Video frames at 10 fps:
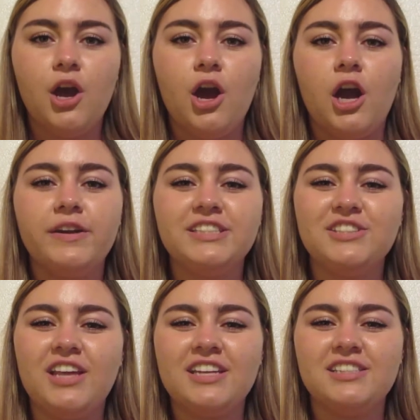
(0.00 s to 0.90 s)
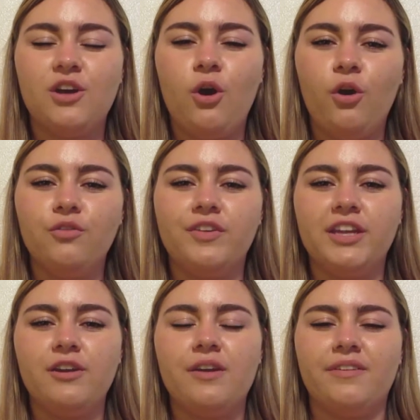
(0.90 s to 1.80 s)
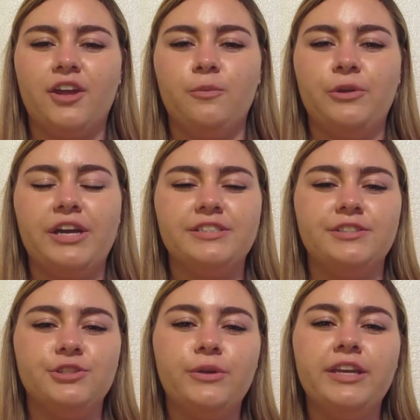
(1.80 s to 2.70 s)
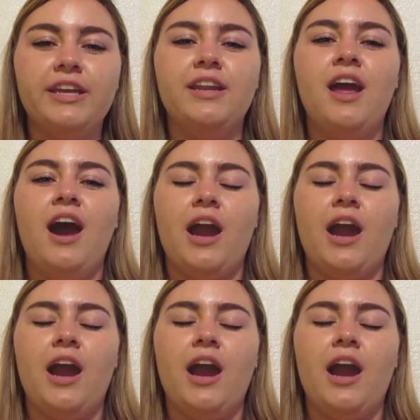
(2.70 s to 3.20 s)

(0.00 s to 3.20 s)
Alright, so that is the whole video. I really hope you guys enjoyed it.